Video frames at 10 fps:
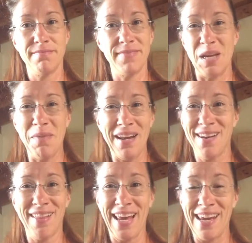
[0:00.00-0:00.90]
You might
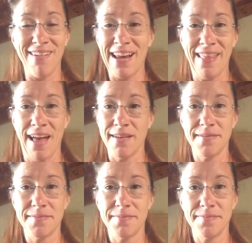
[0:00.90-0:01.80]
not like hearing that
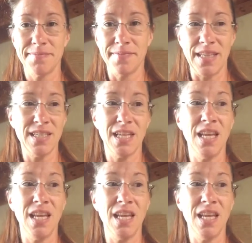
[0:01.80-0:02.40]
this